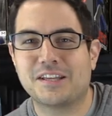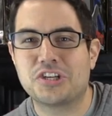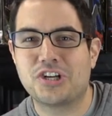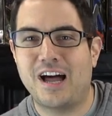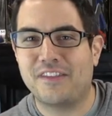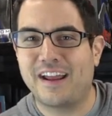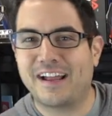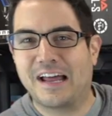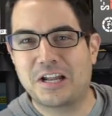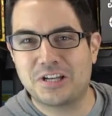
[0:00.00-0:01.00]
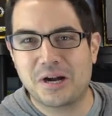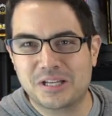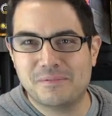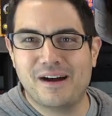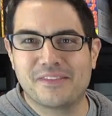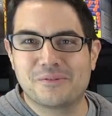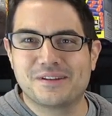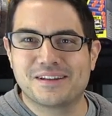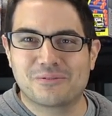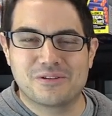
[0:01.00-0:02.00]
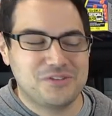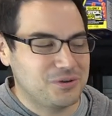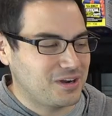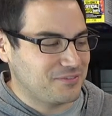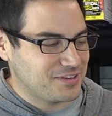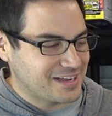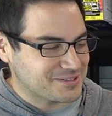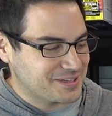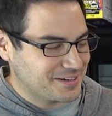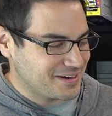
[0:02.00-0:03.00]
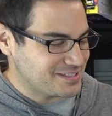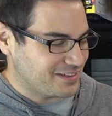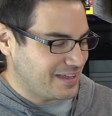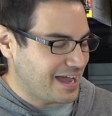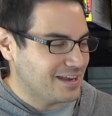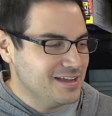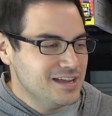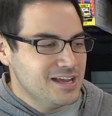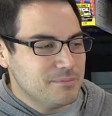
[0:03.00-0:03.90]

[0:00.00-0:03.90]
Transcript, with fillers: Slingshot that I kind of talked about that we did a review on if you guys are curious on that.